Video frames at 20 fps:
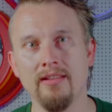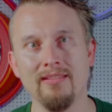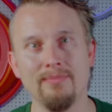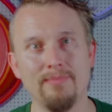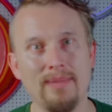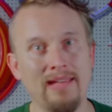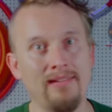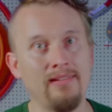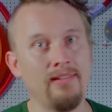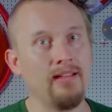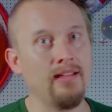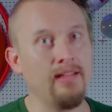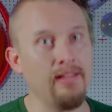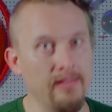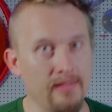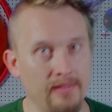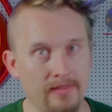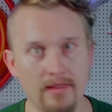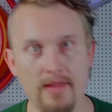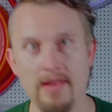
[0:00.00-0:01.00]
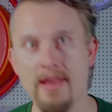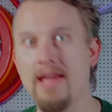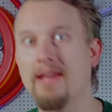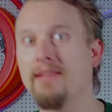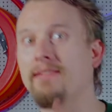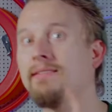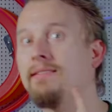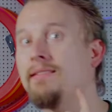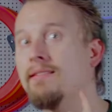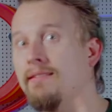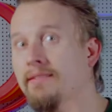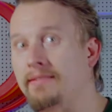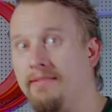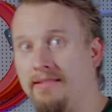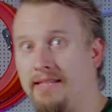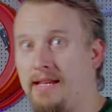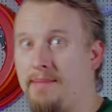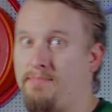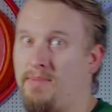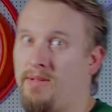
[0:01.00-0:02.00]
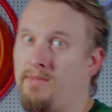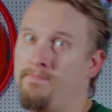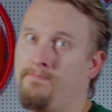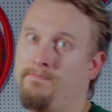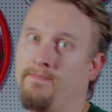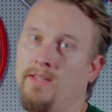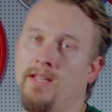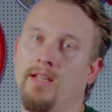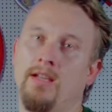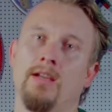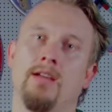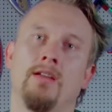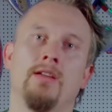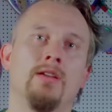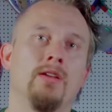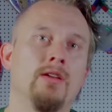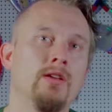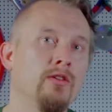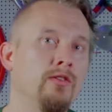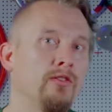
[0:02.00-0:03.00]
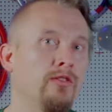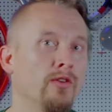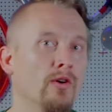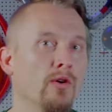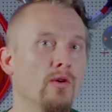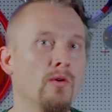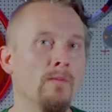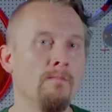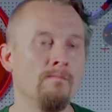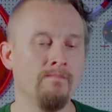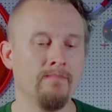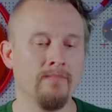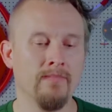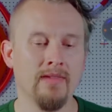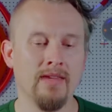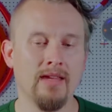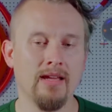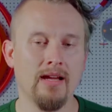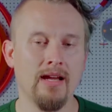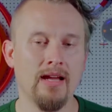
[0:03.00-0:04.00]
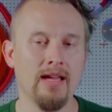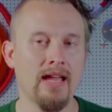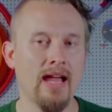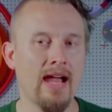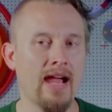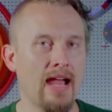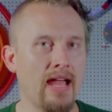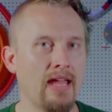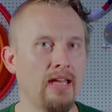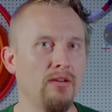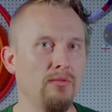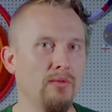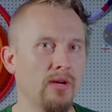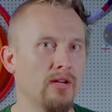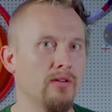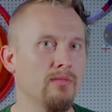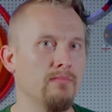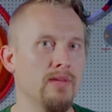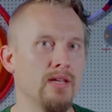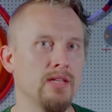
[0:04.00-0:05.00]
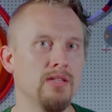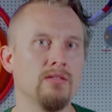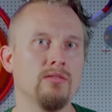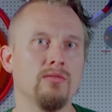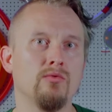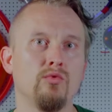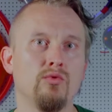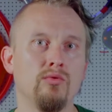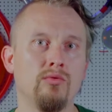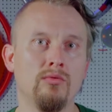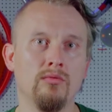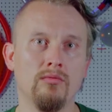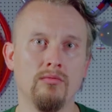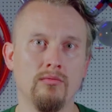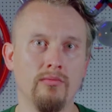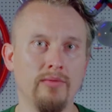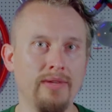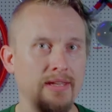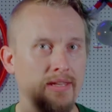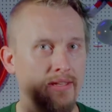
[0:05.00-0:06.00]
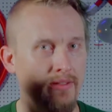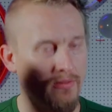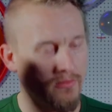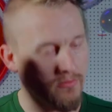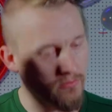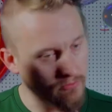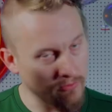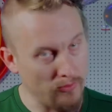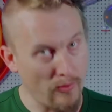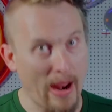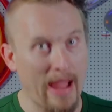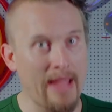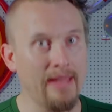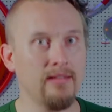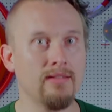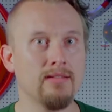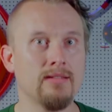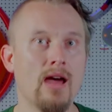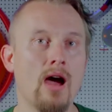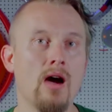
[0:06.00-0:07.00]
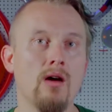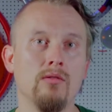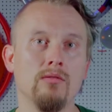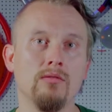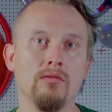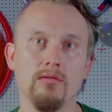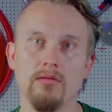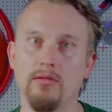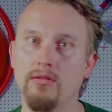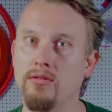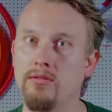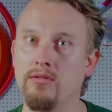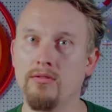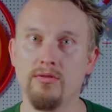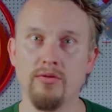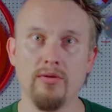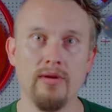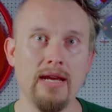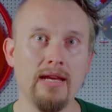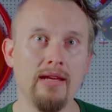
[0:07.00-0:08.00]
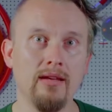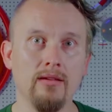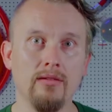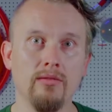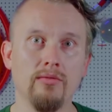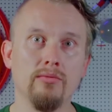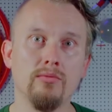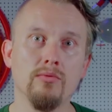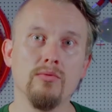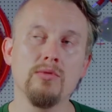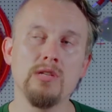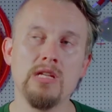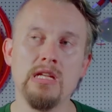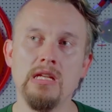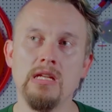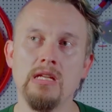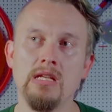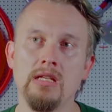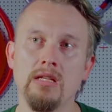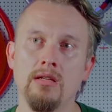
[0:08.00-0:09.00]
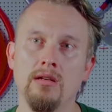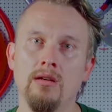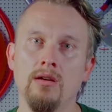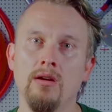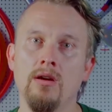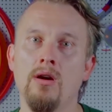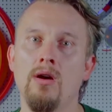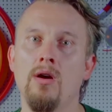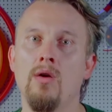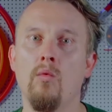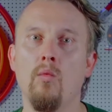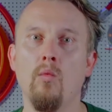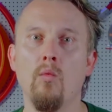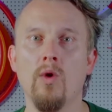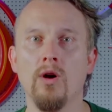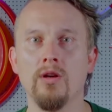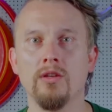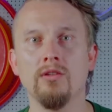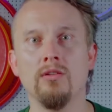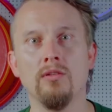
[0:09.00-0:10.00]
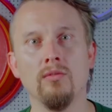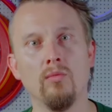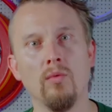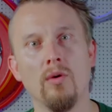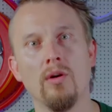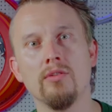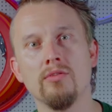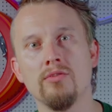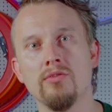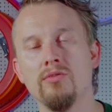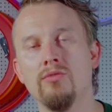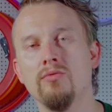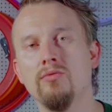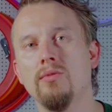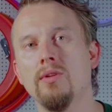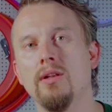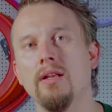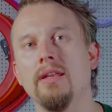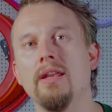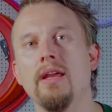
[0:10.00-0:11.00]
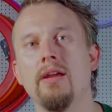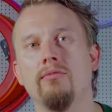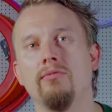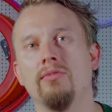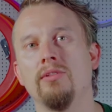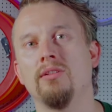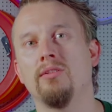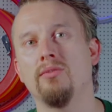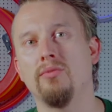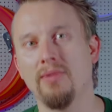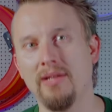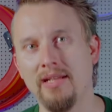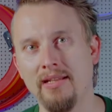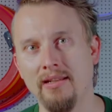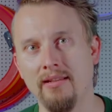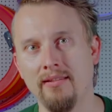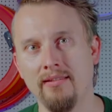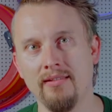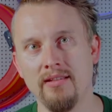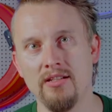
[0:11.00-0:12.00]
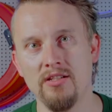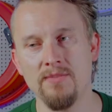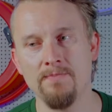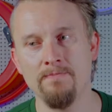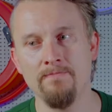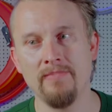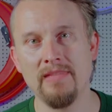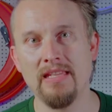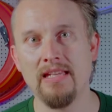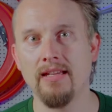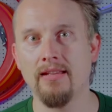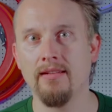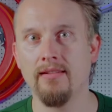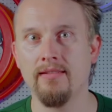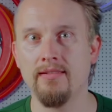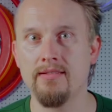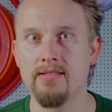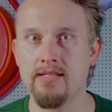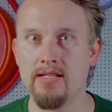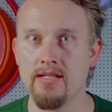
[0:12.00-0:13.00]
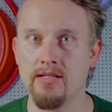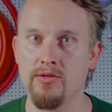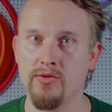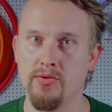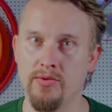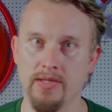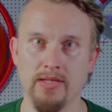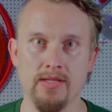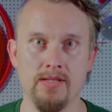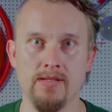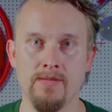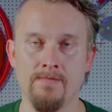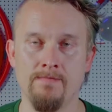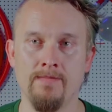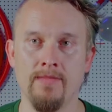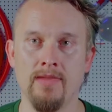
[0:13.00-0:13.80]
is basically the next step. So I highly recommend to really write down a training routine, what you want to do in every training session, and stick to it.